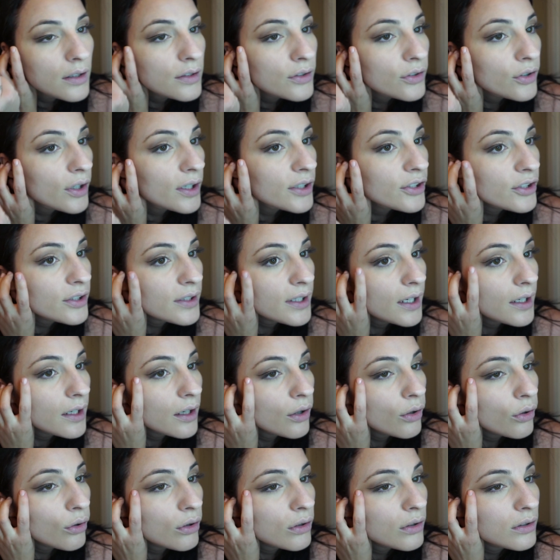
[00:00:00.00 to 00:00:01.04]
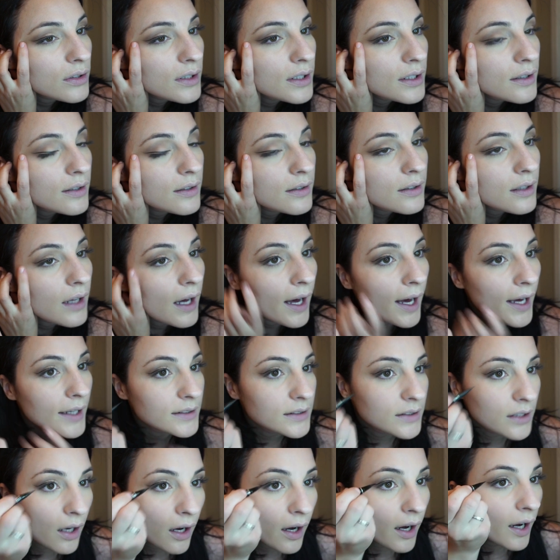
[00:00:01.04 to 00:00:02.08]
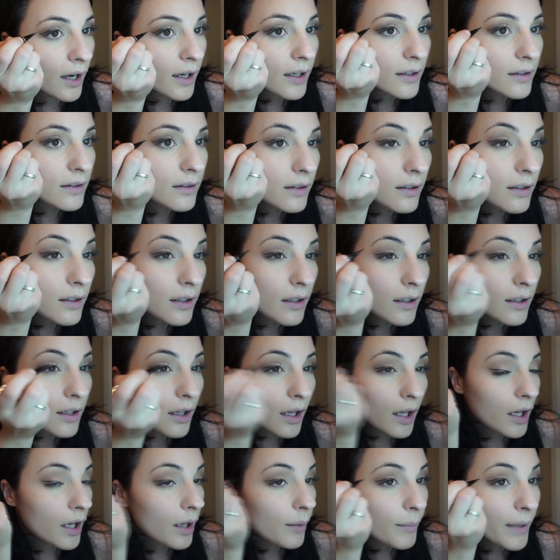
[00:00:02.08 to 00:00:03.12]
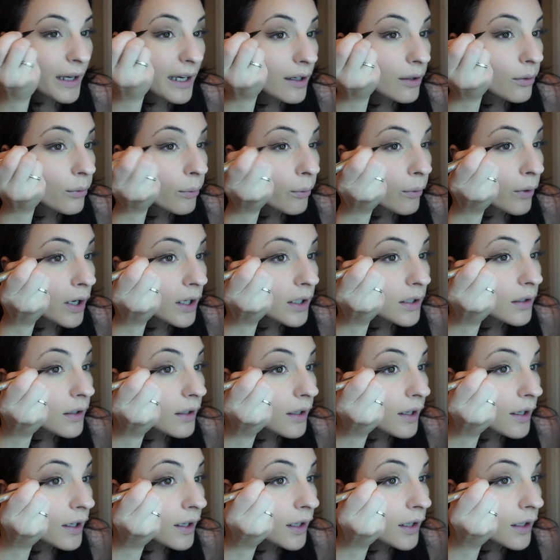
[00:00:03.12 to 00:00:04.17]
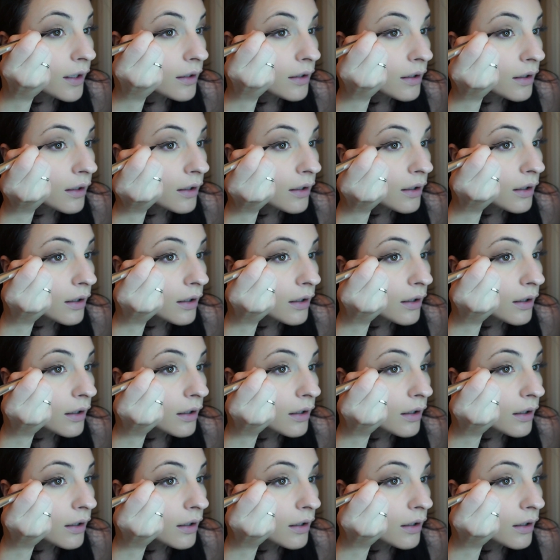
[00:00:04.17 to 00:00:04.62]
So I just kind of hold this eye taut and I make one line.